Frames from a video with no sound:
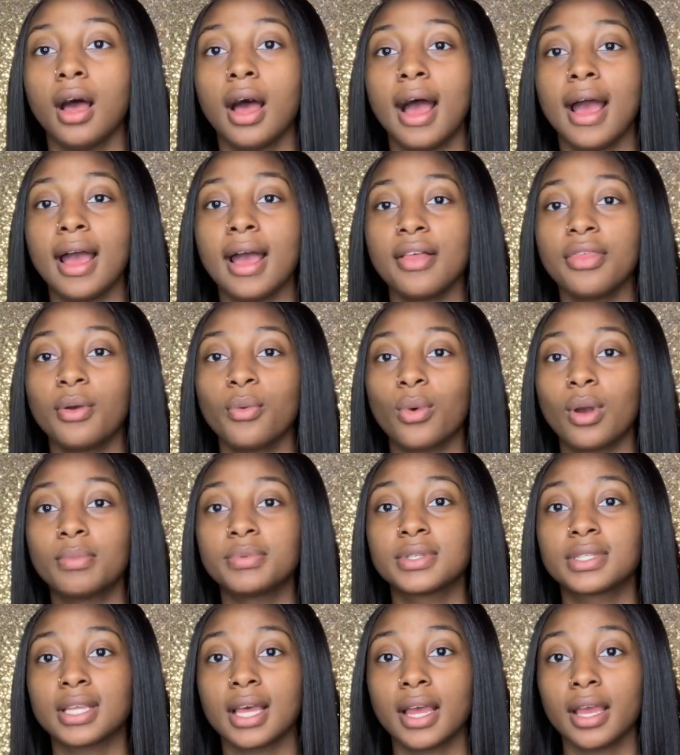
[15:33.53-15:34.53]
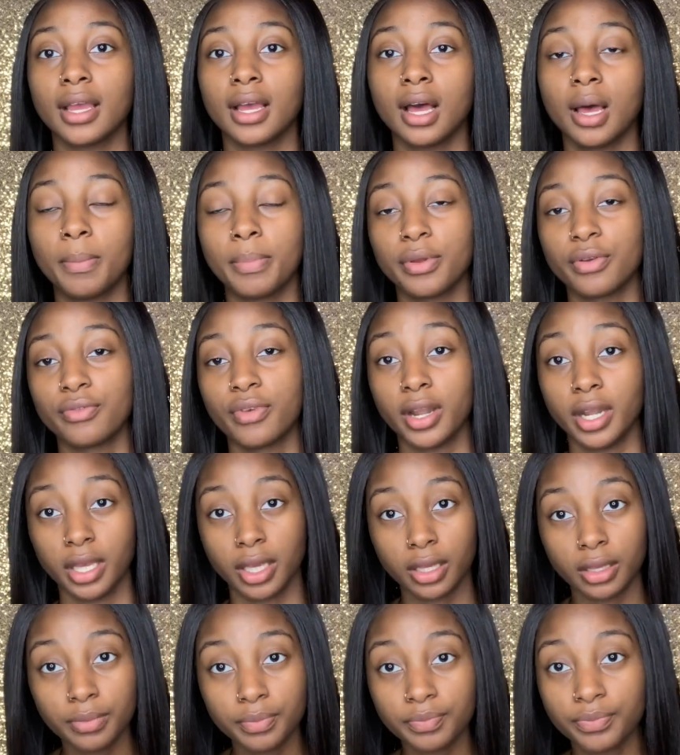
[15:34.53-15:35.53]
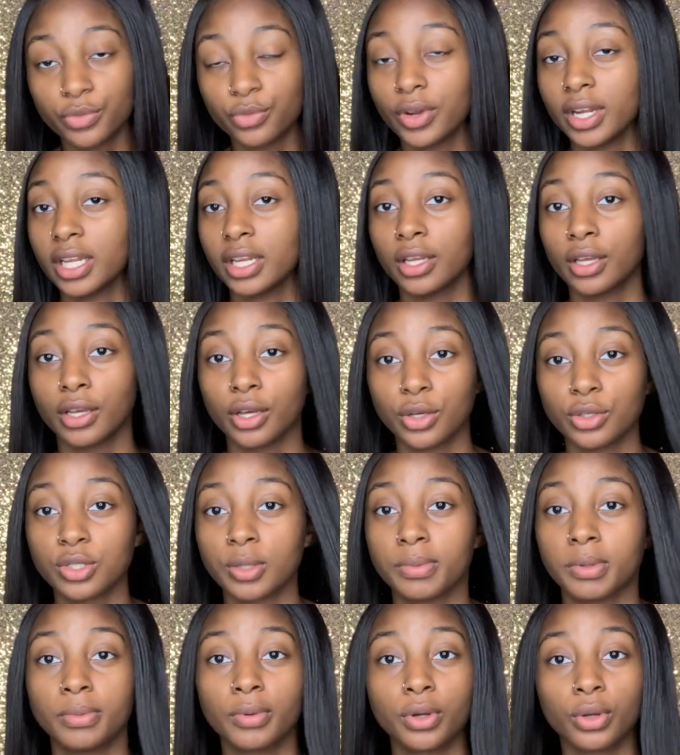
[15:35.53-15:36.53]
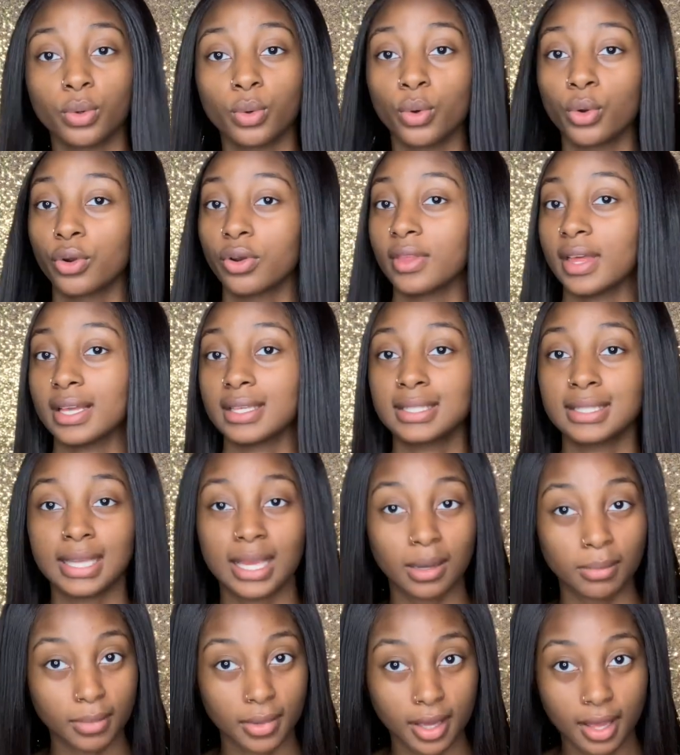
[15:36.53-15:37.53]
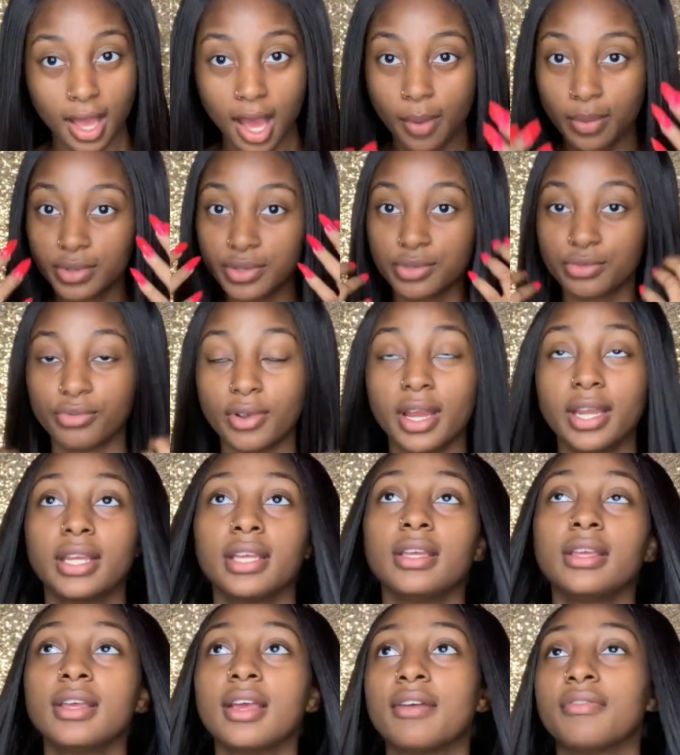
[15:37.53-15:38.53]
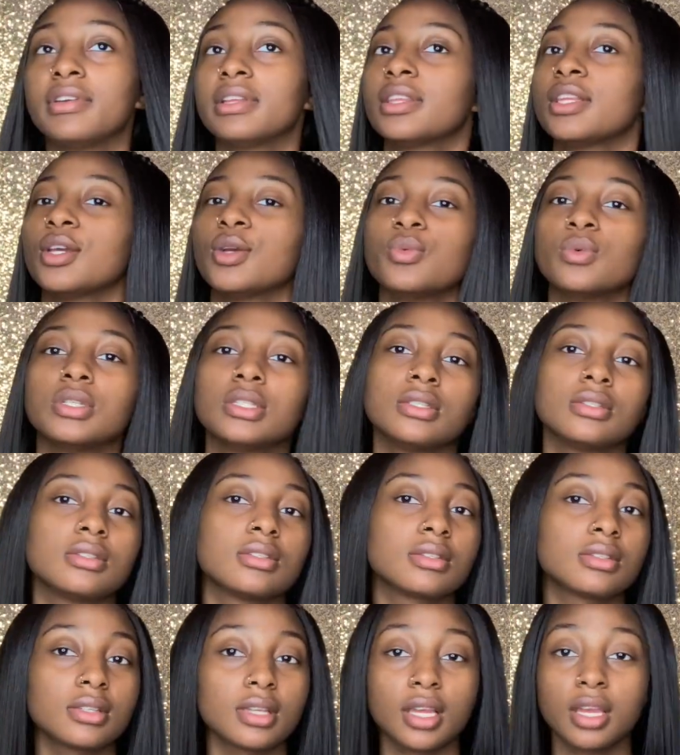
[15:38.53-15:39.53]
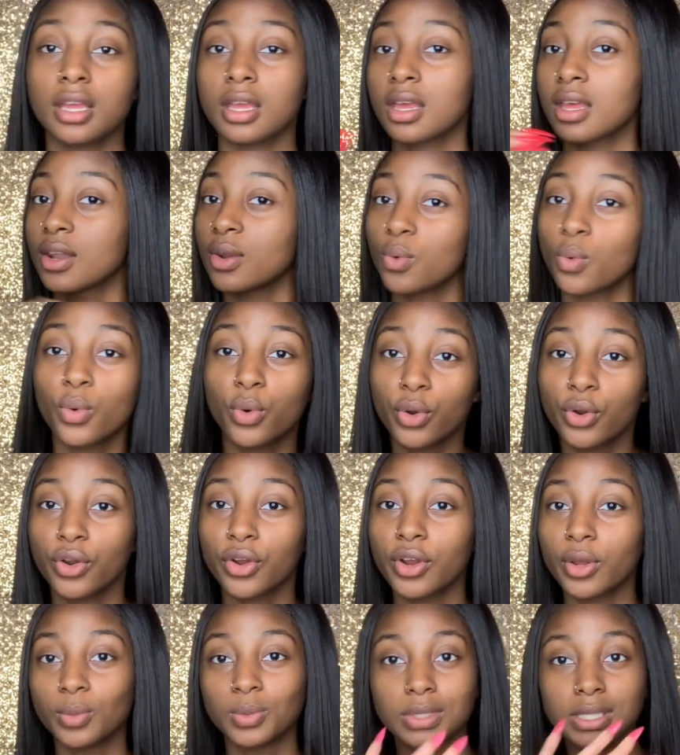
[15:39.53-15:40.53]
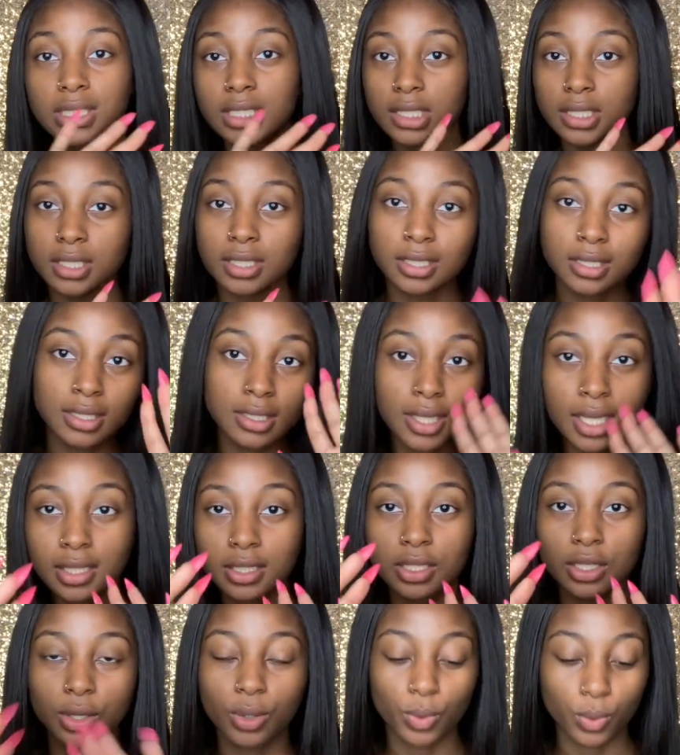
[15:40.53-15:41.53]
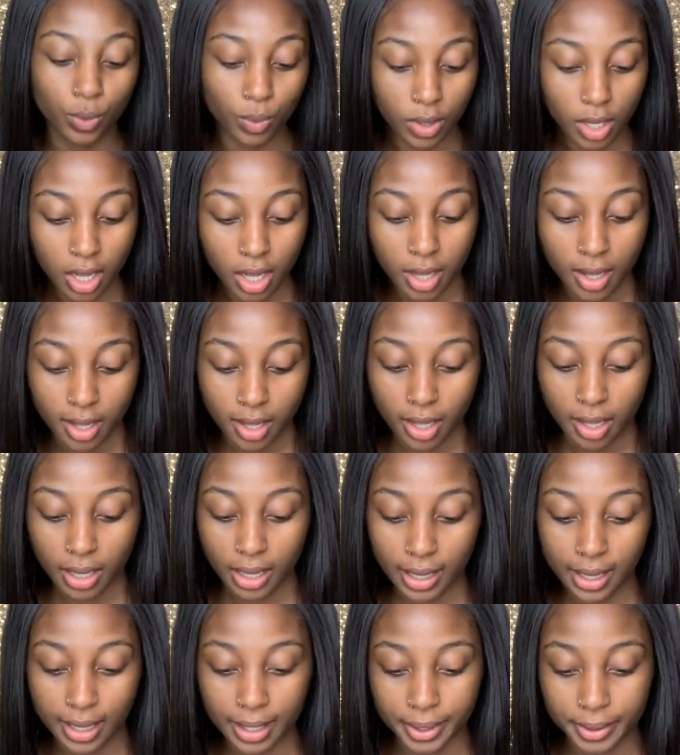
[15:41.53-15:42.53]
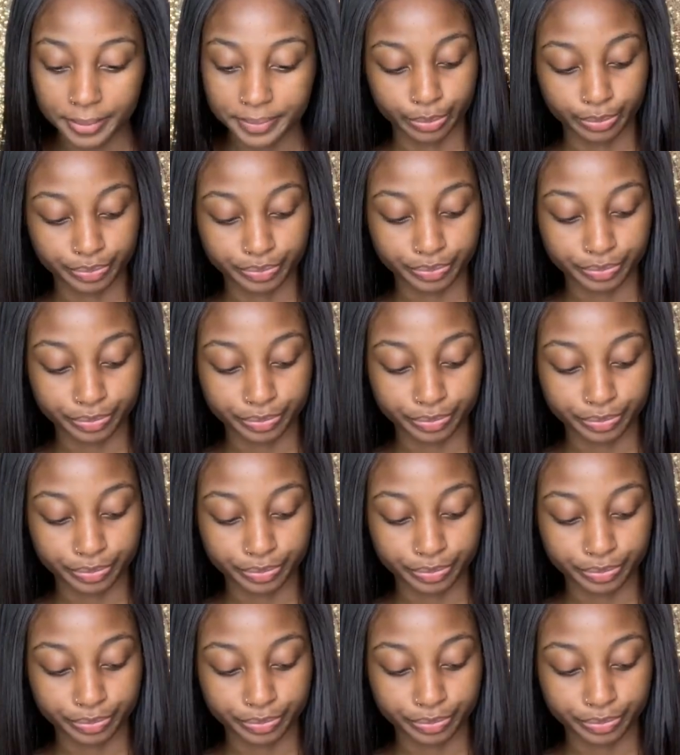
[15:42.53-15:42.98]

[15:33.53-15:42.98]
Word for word: I had the website up and running, ready to go, so people could order that same day. I was ready, everything was in order, it was set to go. Um,